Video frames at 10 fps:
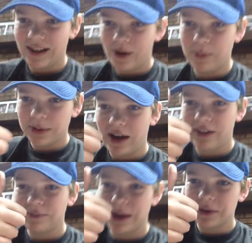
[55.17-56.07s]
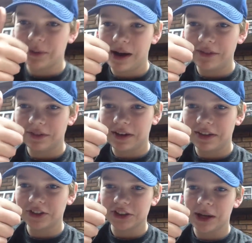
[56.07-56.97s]
I hope you have better Wi Fi
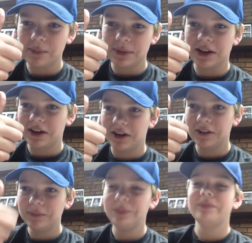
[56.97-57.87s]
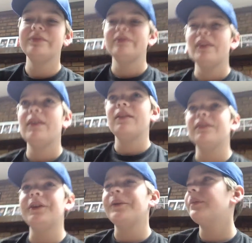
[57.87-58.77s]
there, Champignon
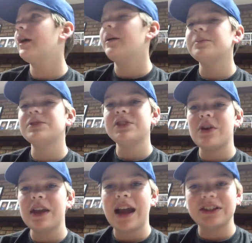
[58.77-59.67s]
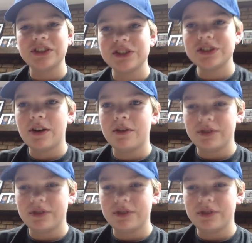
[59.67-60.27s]
yeah. Um, so yeah, just no